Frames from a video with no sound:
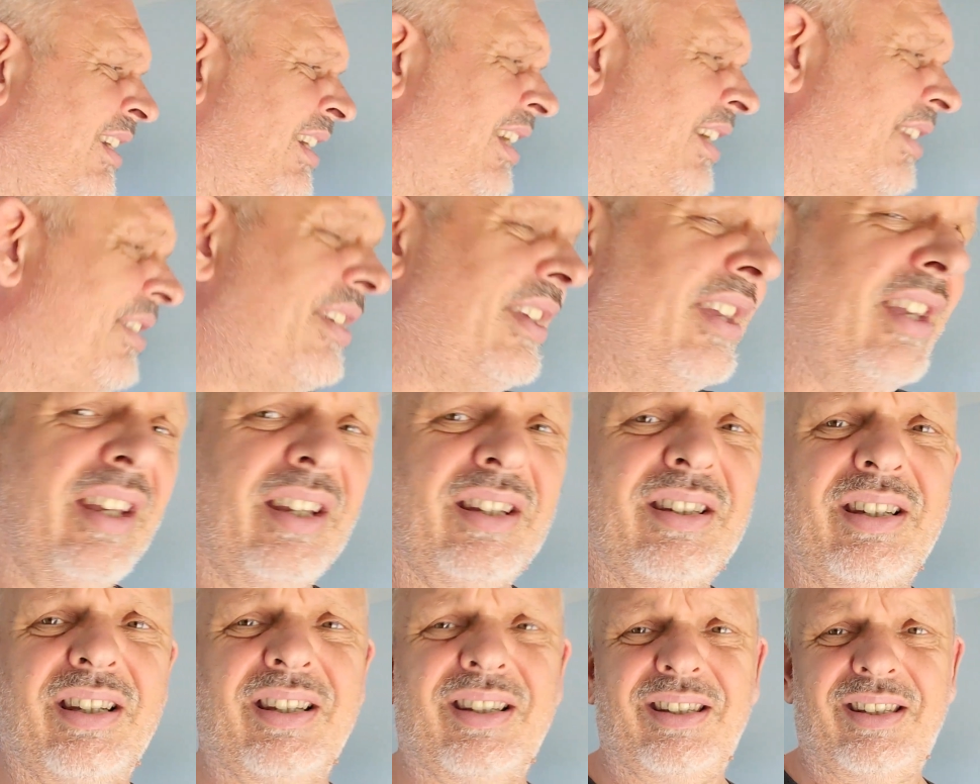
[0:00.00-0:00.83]
I think
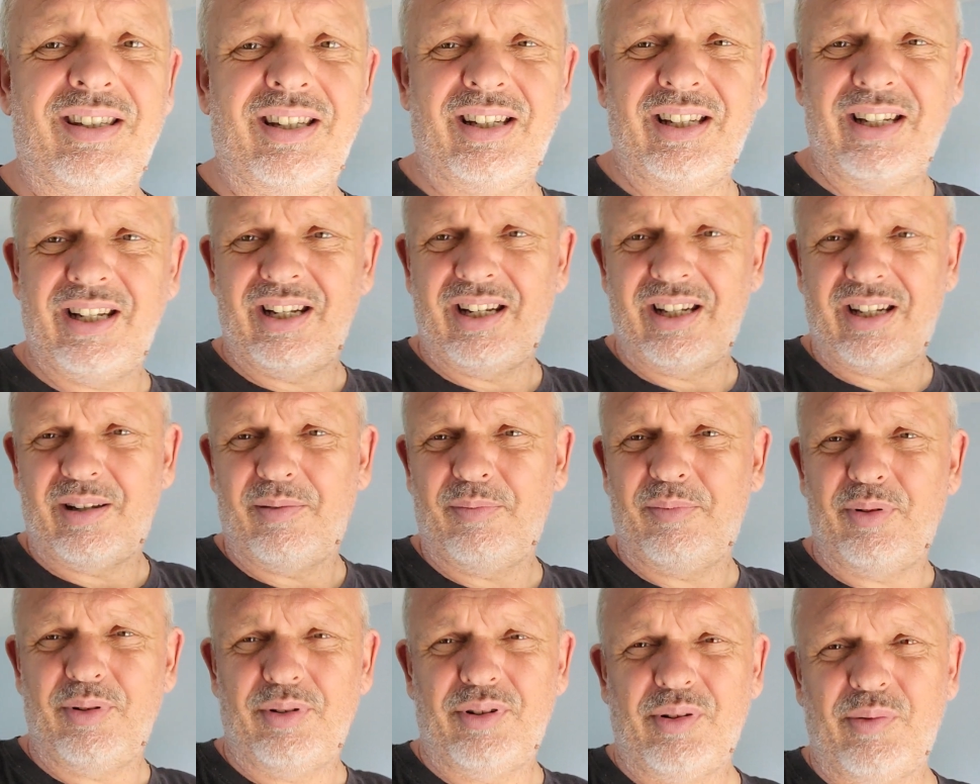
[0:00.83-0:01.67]
sitting at a
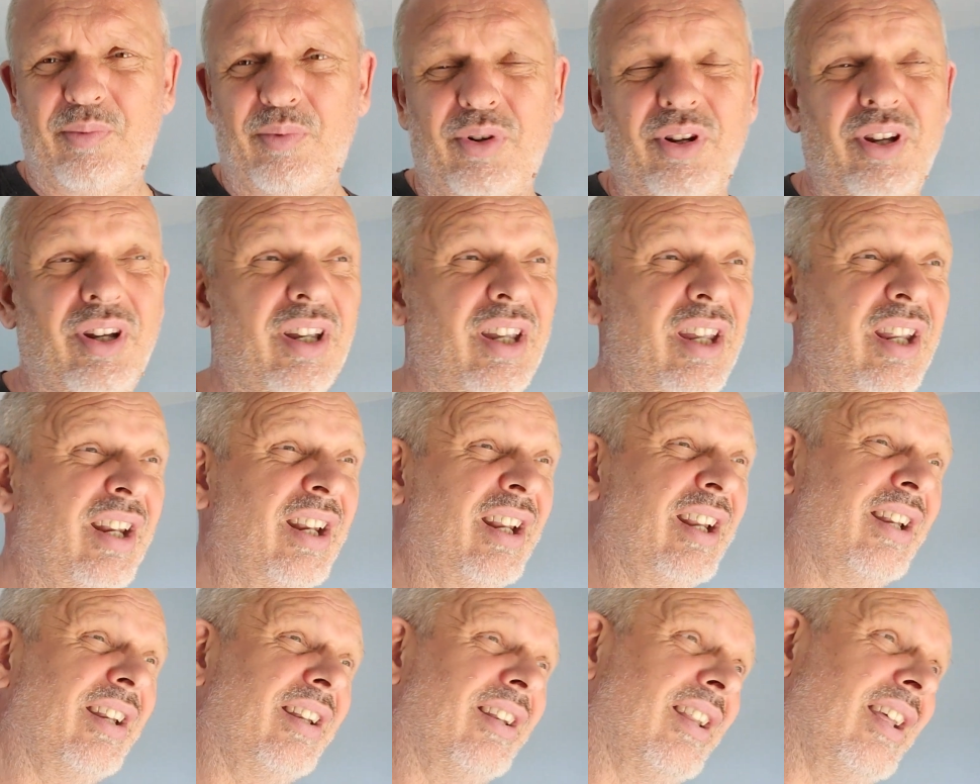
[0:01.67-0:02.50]
computer working,
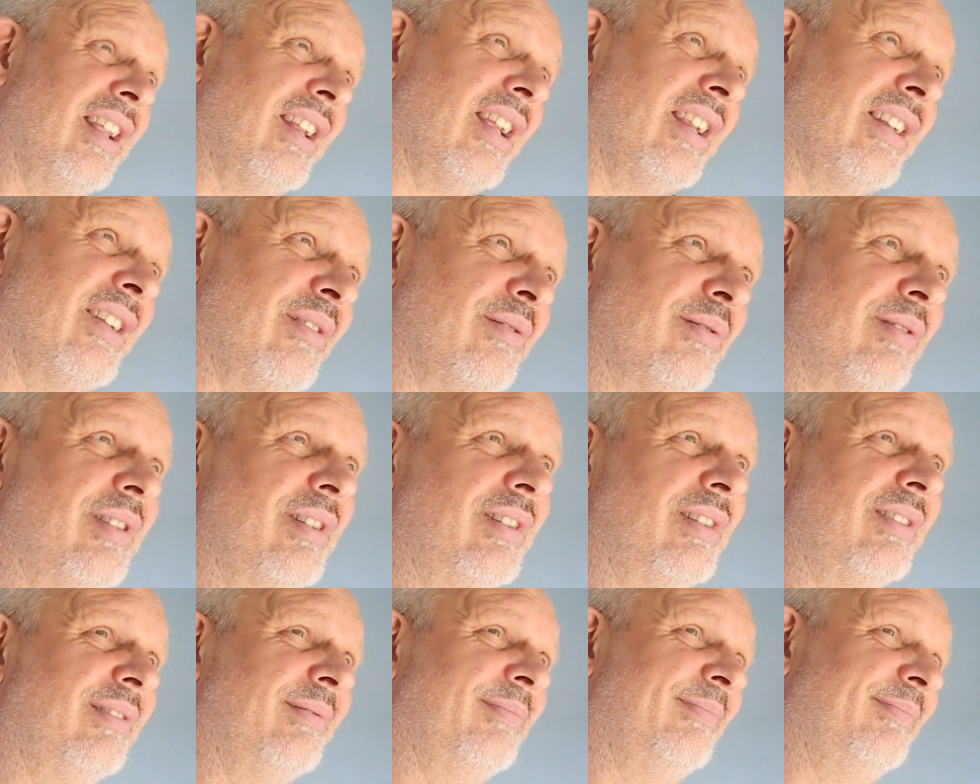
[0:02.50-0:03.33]
and then I don't
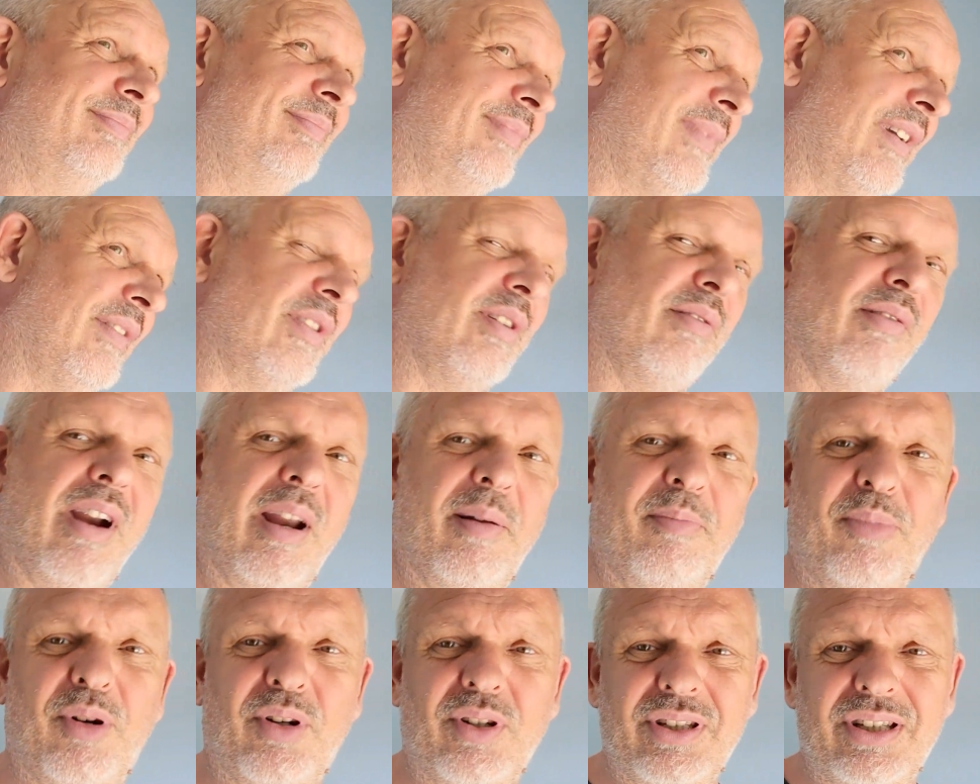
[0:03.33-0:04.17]
have the right
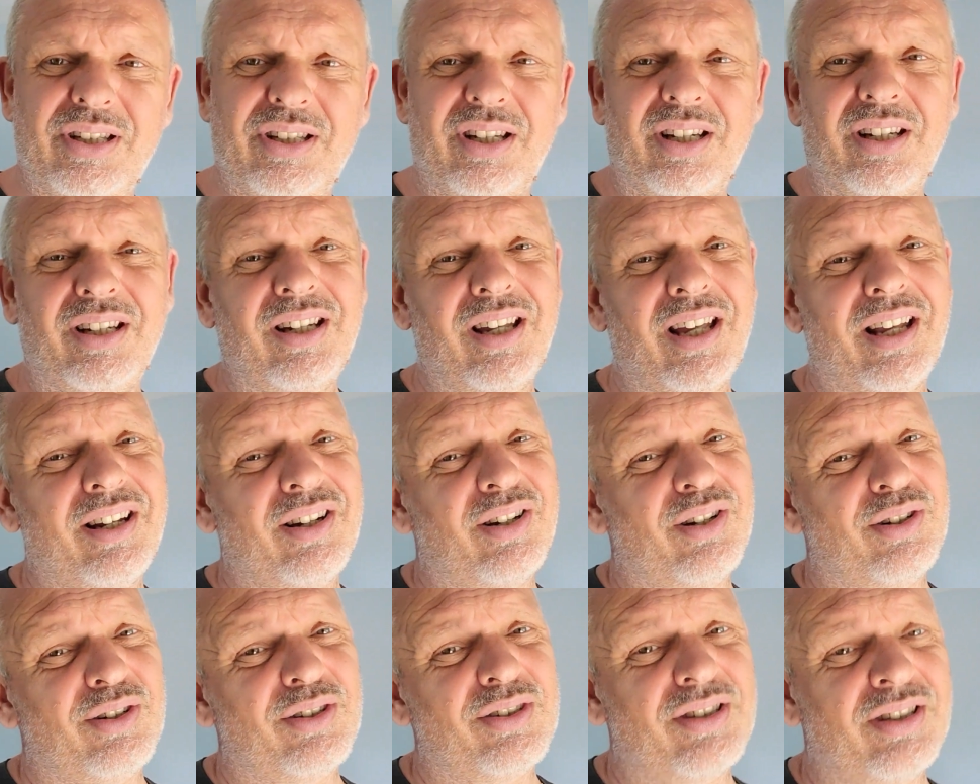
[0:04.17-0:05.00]
posture, and of
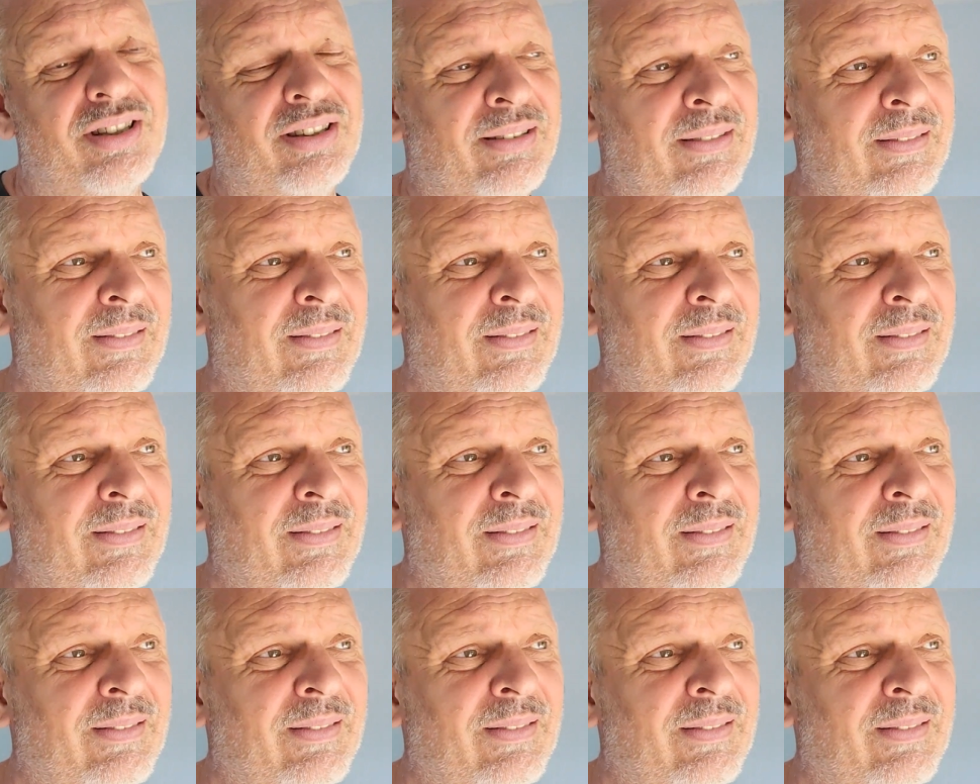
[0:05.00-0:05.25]
course